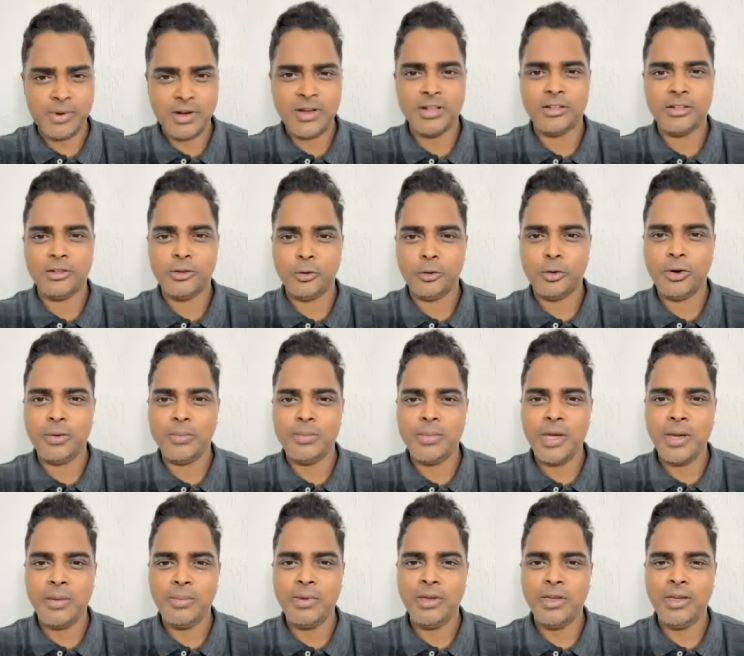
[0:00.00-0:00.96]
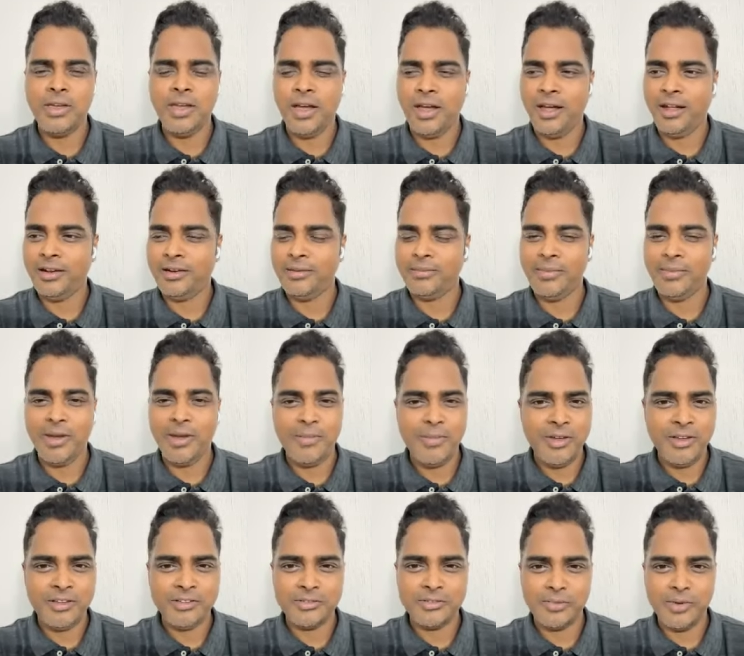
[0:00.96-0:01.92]
birth to a baby and
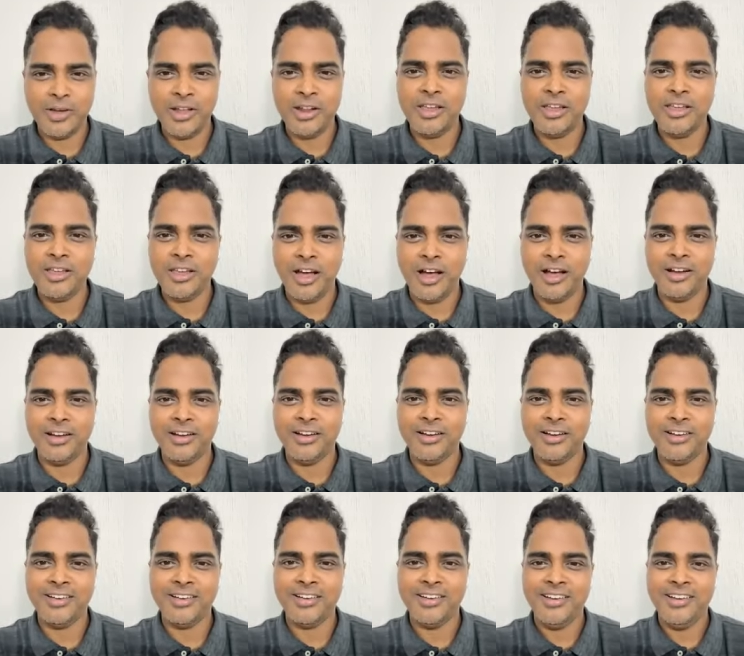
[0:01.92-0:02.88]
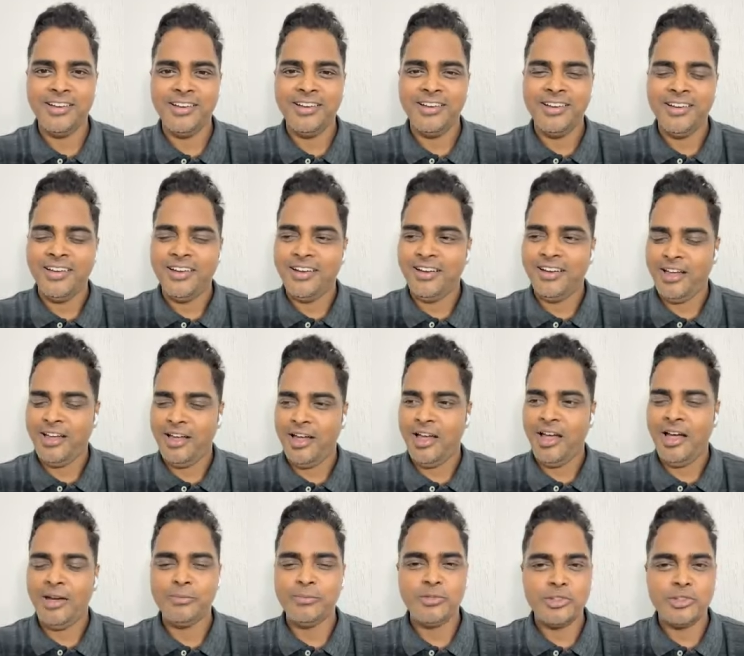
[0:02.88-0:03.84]
baby is very young. I
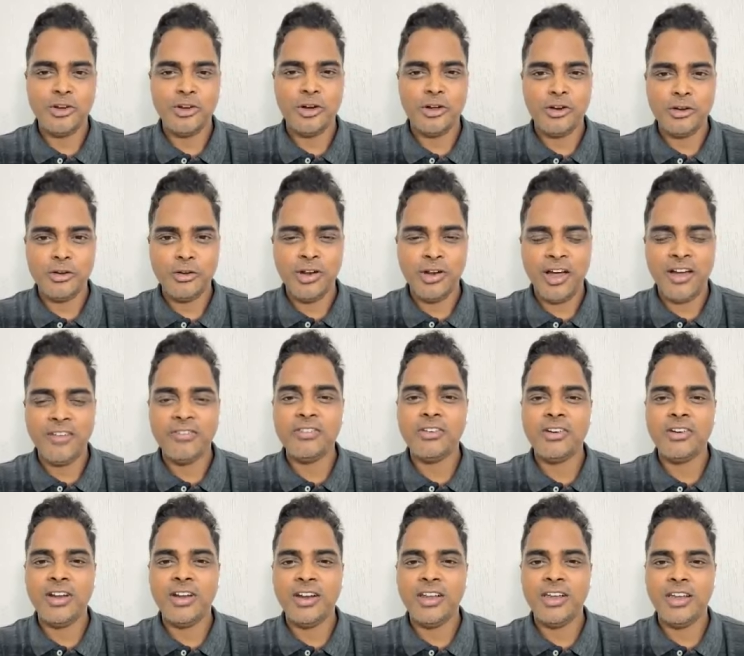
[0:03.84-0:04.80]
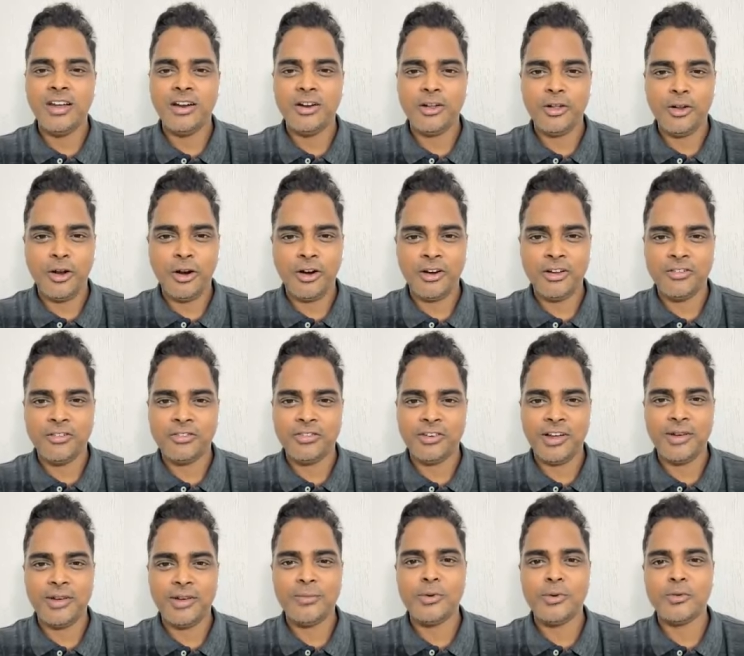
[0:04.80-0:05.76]
I'm sure you'll have to dedicate a lot of
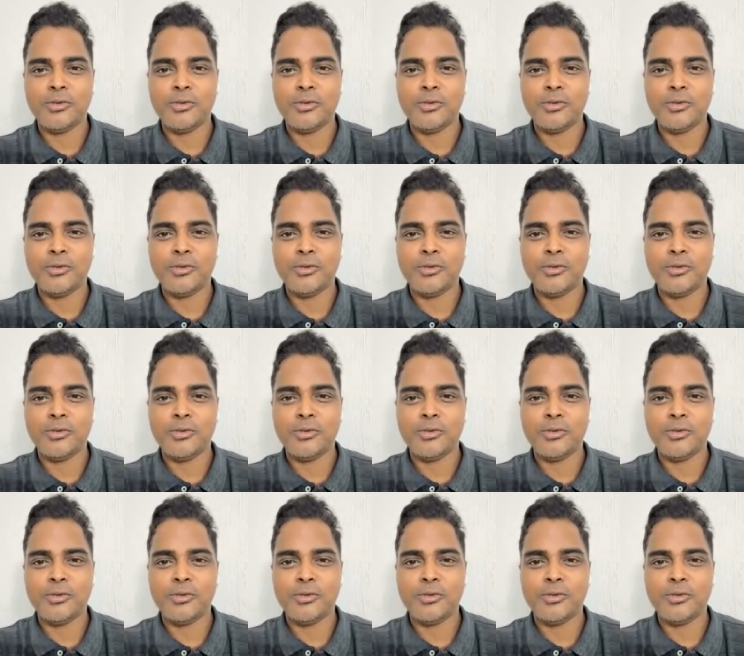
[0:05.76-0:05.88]
time